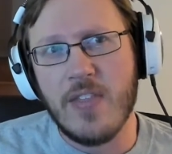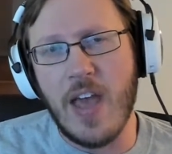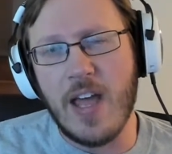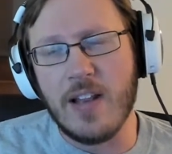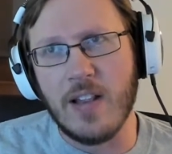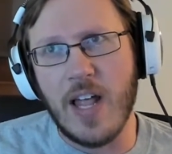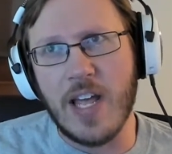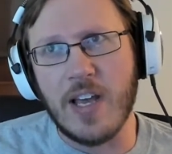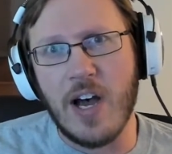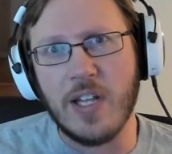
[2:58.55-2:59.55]
that,
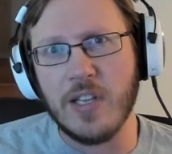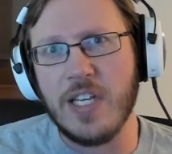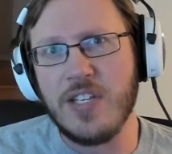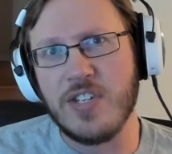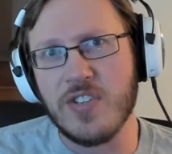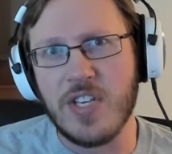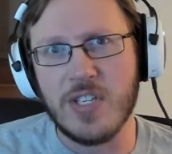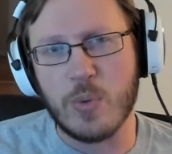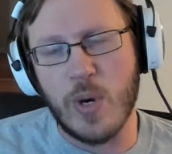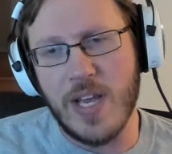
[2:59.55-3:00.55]
like, unleashes
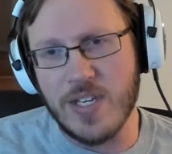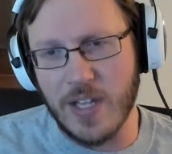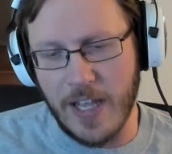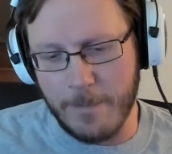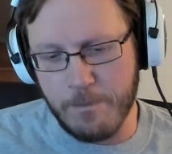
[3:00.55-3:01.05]
his rage. It, like,